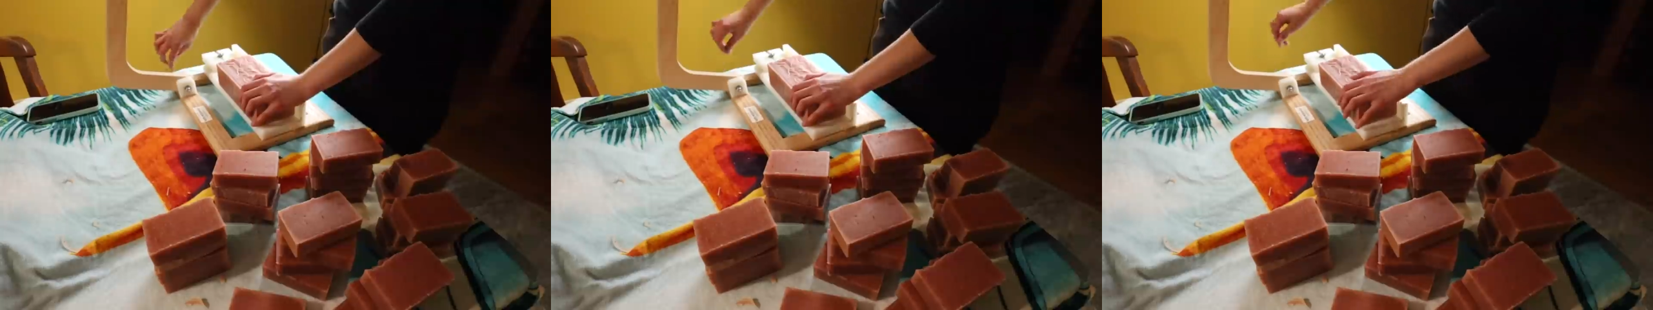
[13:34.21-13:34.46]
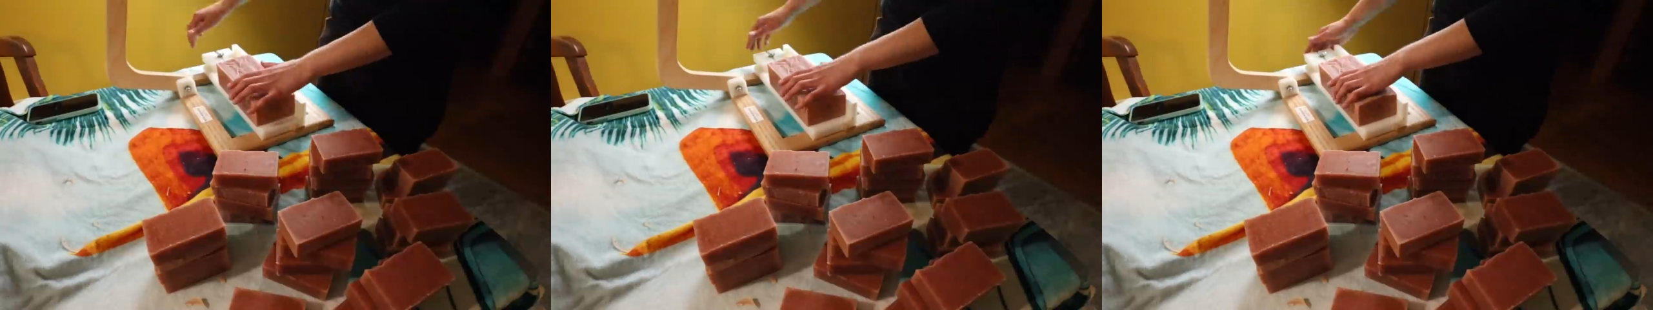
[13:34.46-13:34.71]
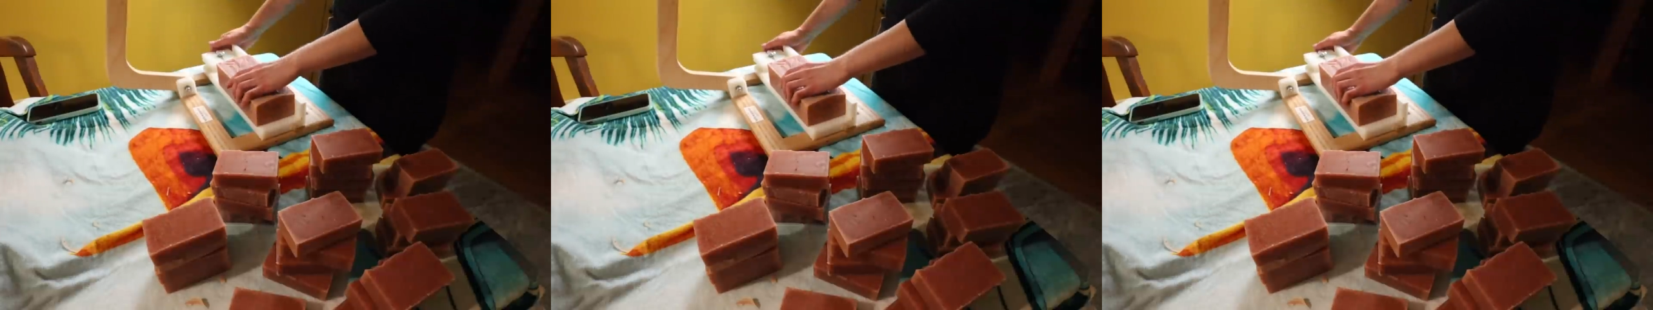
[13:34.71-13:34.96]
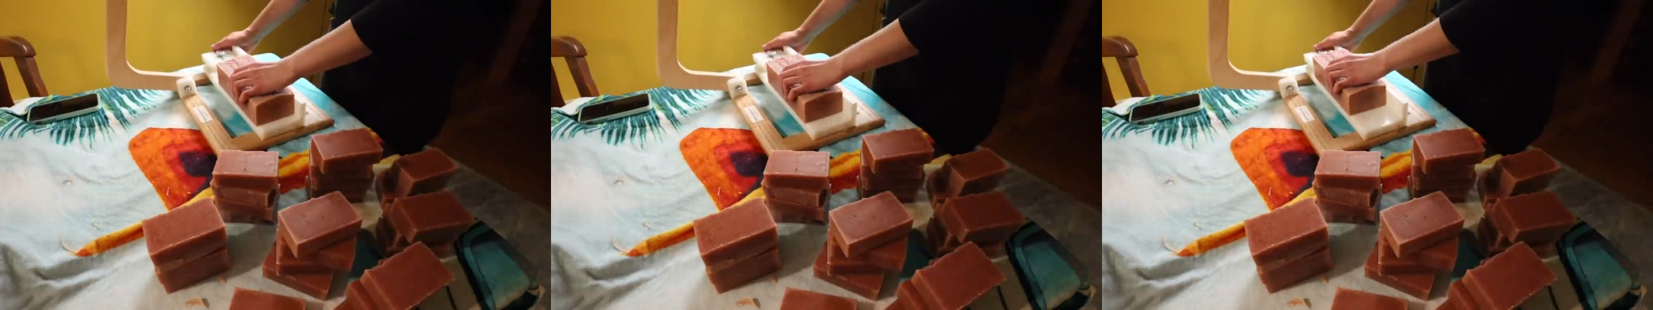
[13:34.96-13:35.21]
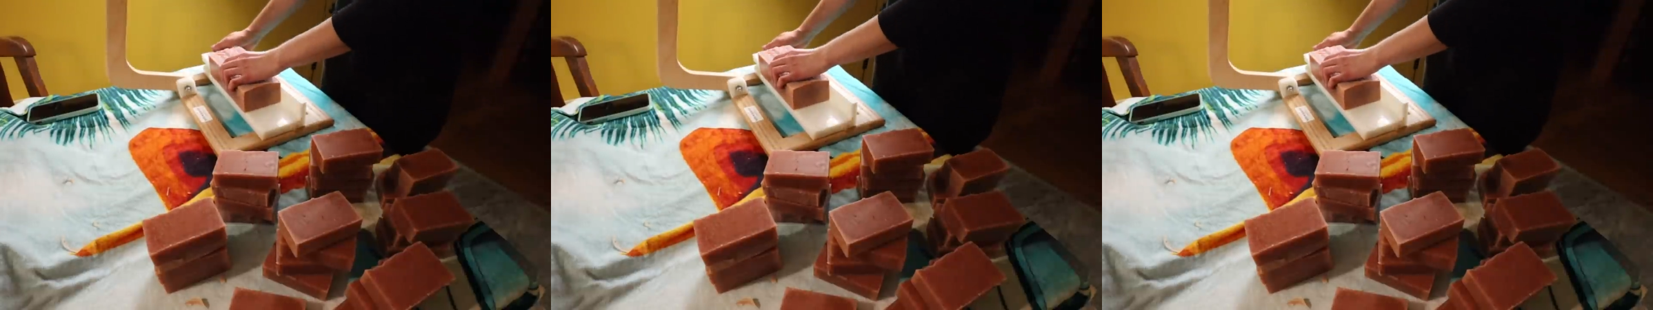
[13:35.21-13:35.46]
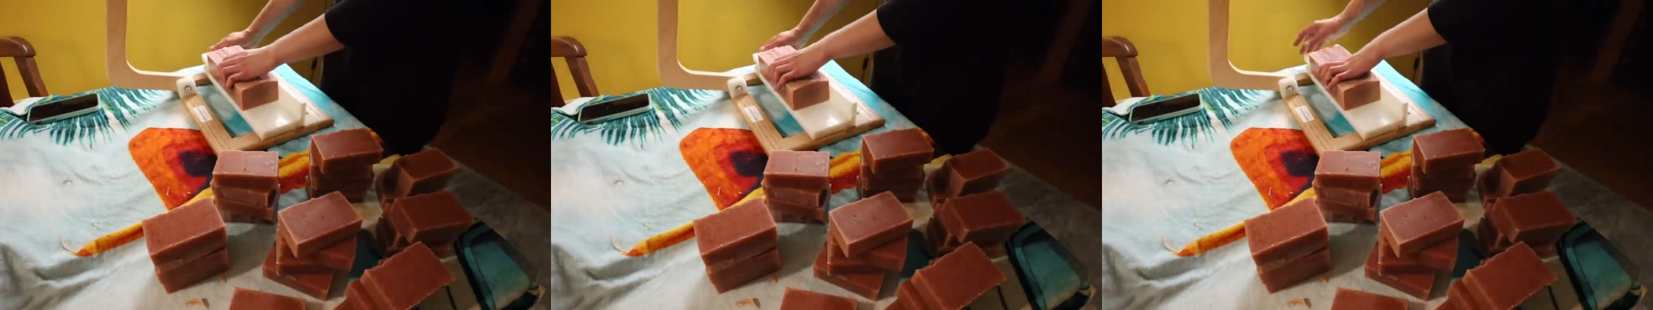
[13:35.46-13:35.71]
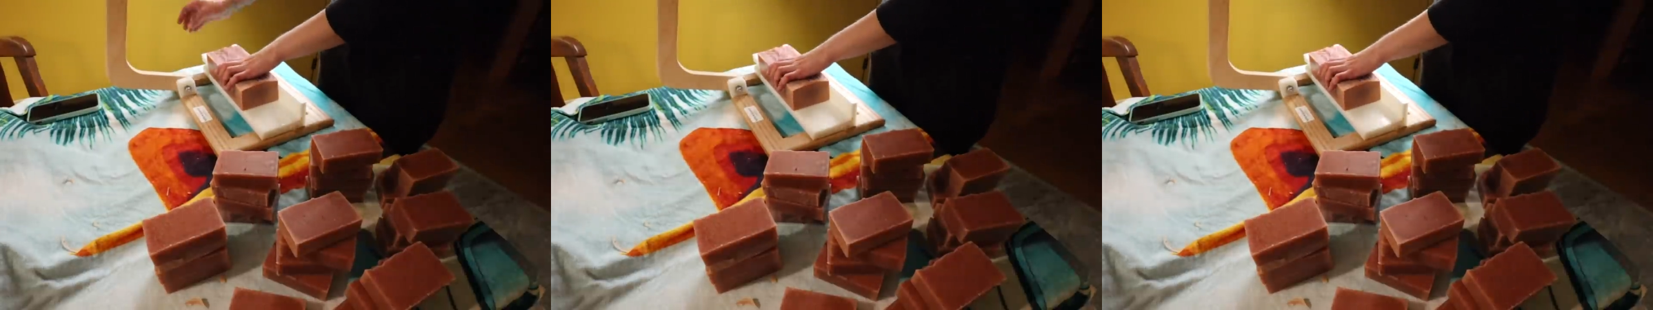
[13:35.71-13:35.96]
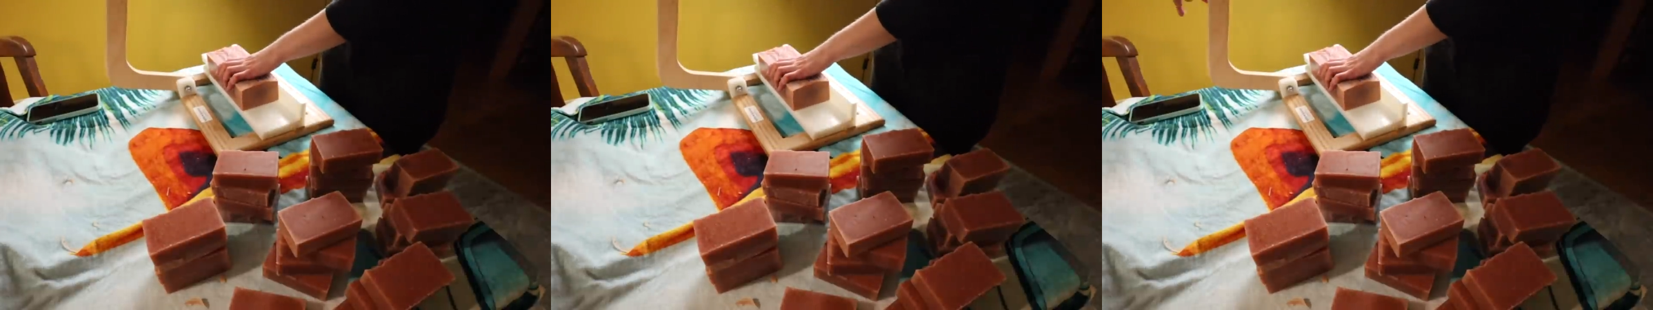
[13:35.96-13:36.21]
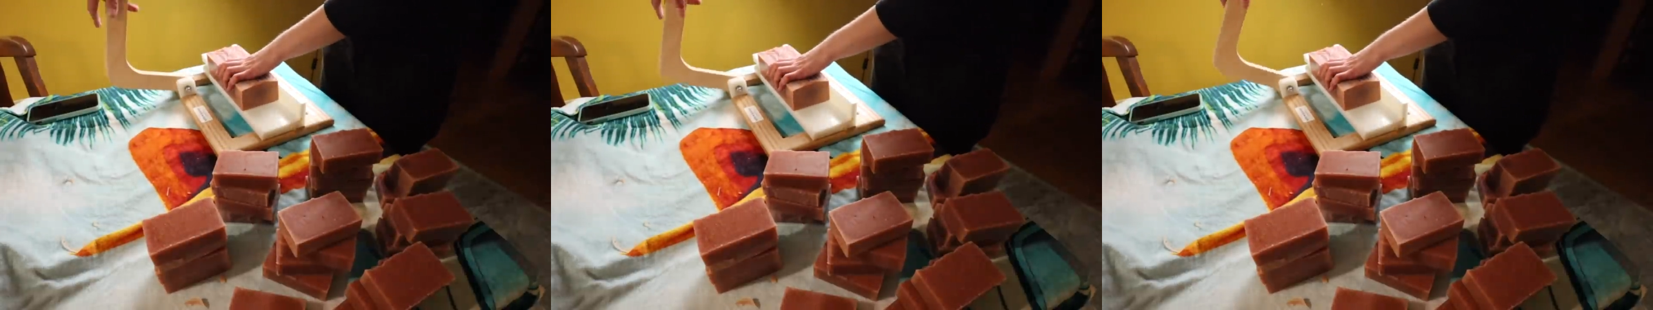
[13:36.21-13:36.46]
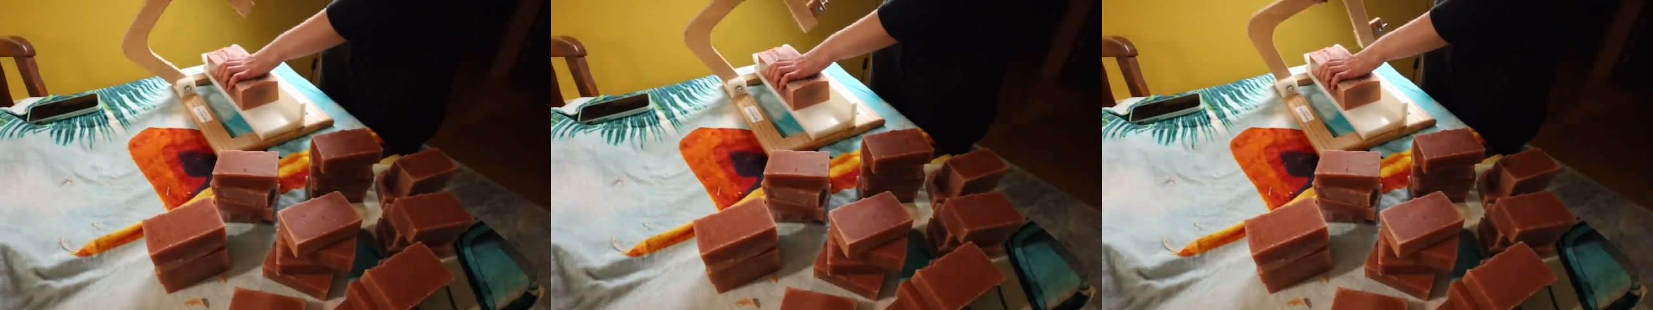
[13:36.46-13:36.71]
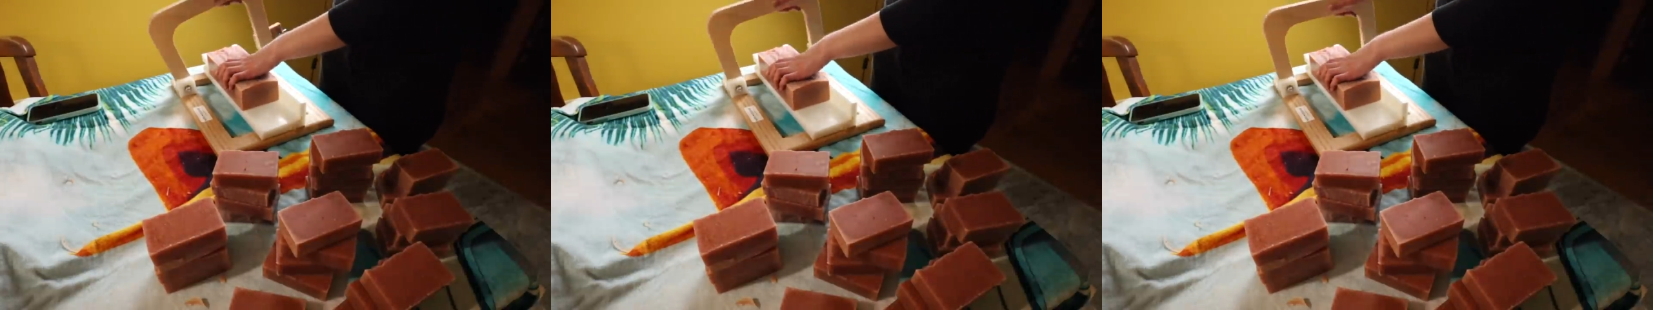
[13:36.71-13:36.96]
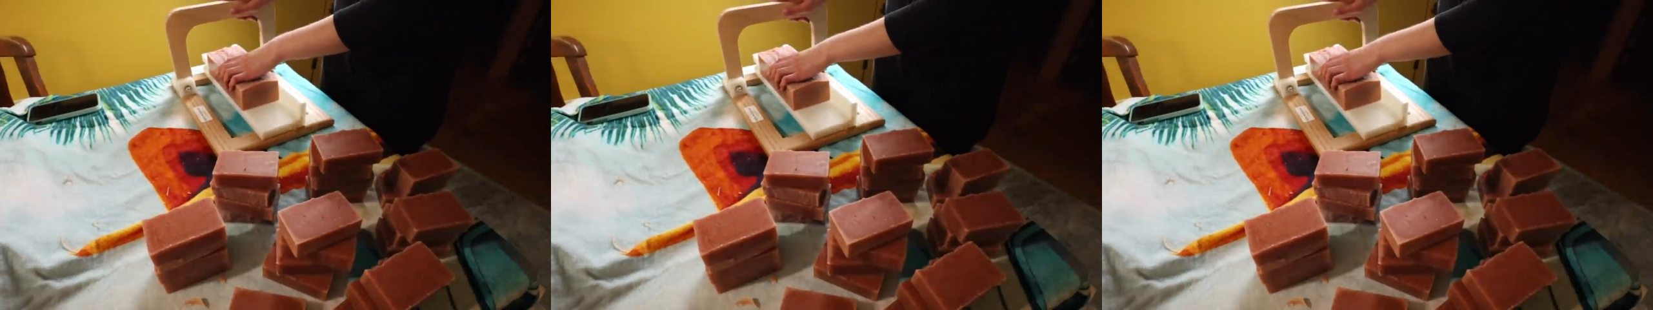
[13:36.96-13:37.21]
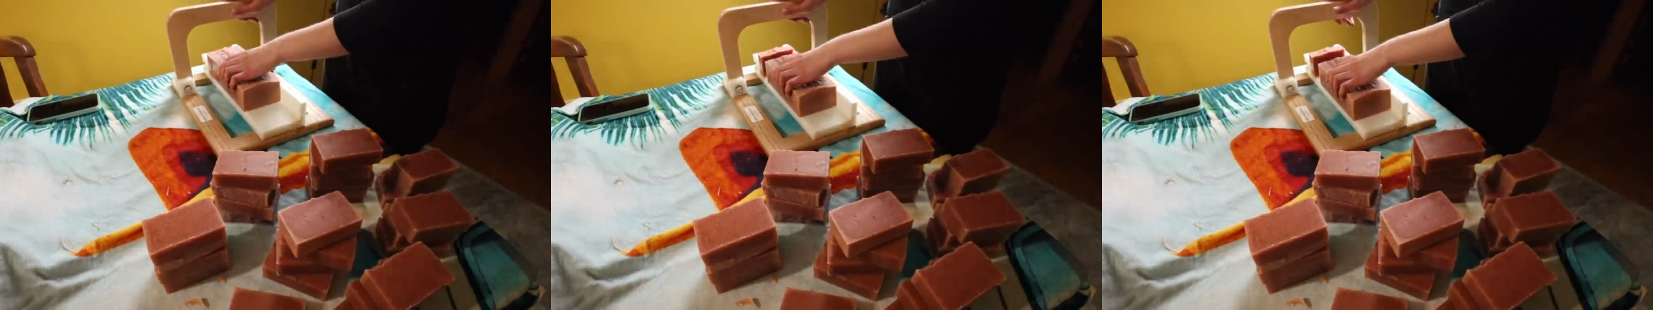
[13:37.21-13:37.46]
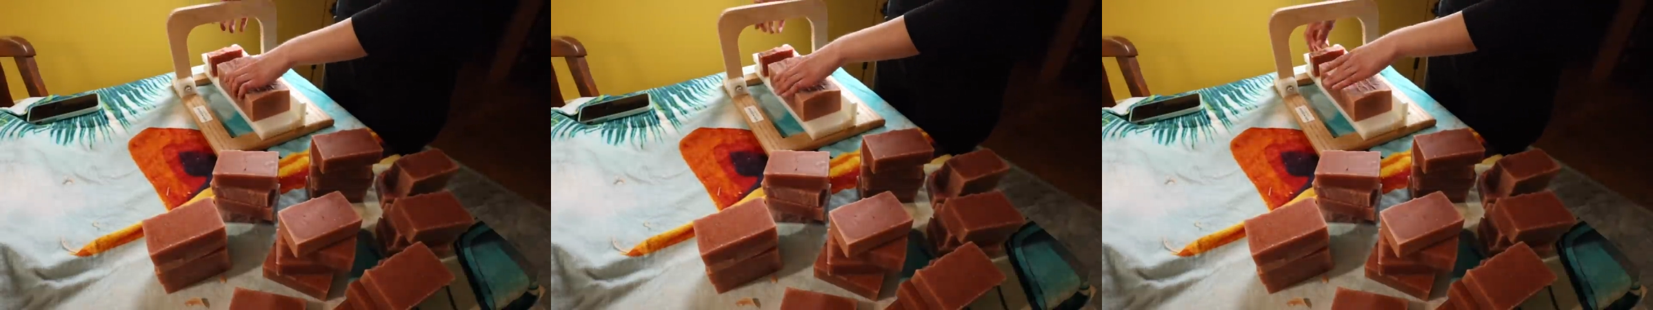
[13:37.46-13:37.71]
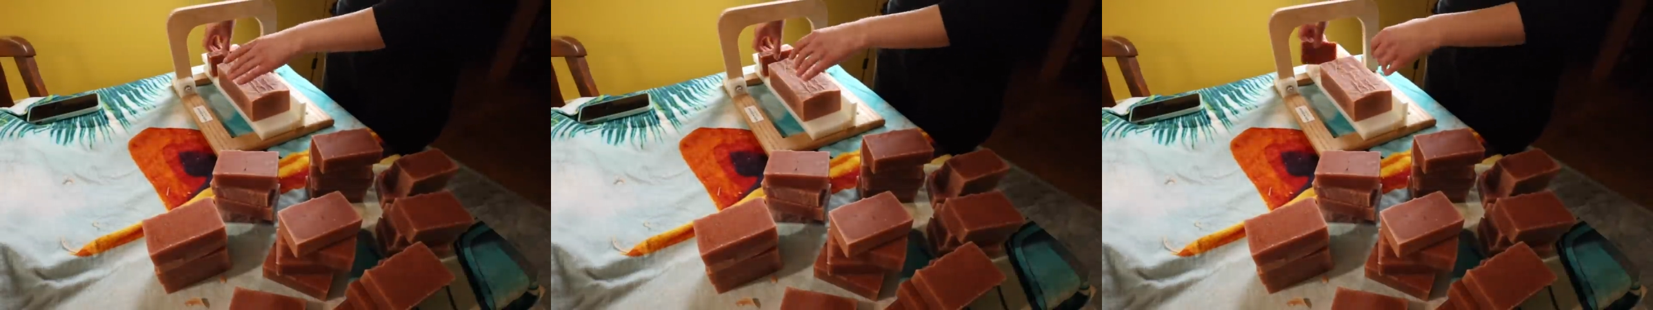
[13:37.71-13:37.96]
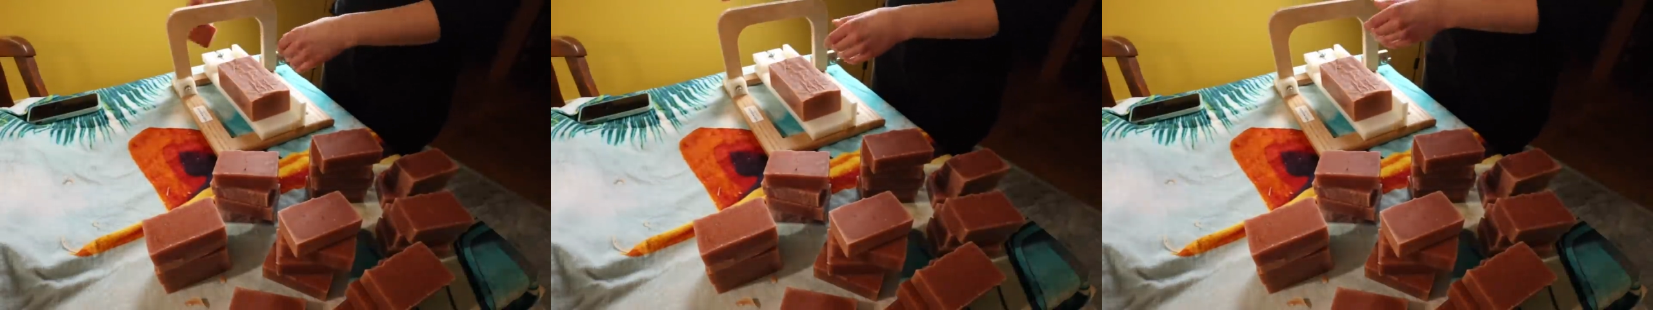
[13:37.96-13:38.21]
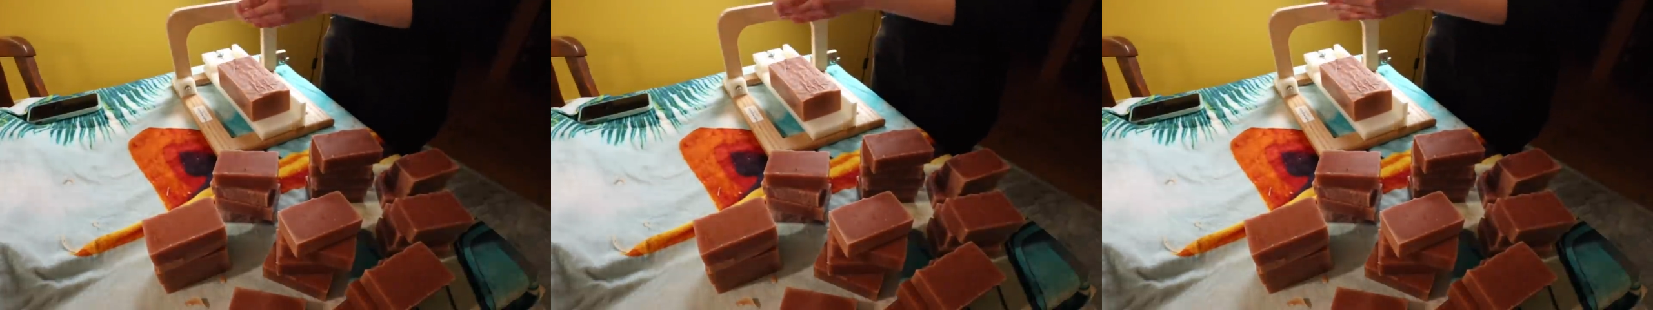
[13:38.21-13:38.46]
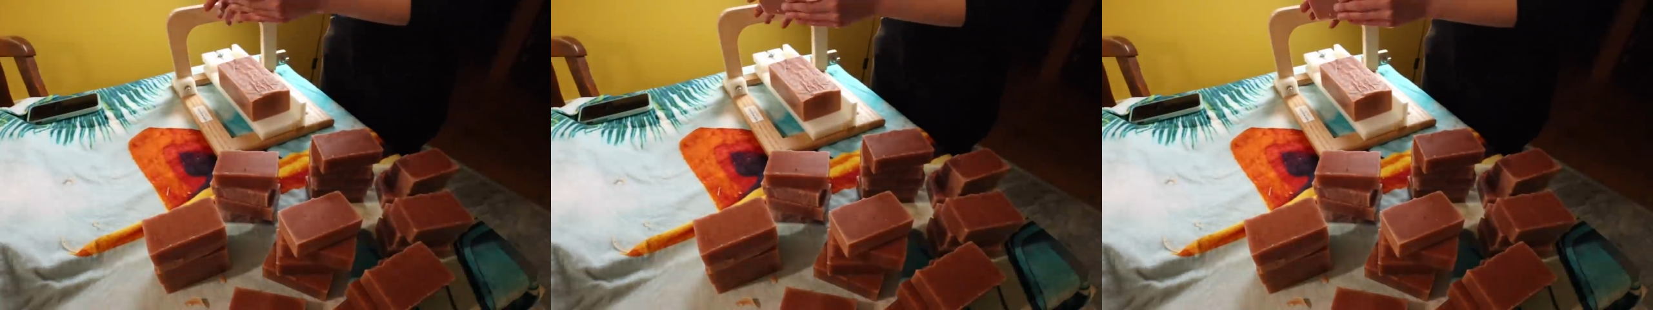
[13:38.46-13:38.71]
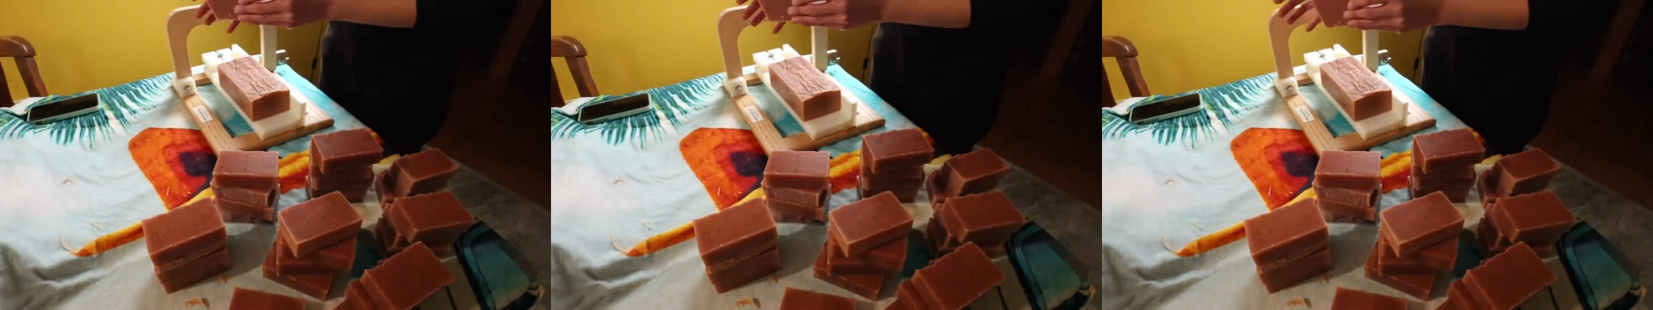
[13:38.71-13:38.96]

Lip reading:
No face is visible, so there are no lips to read.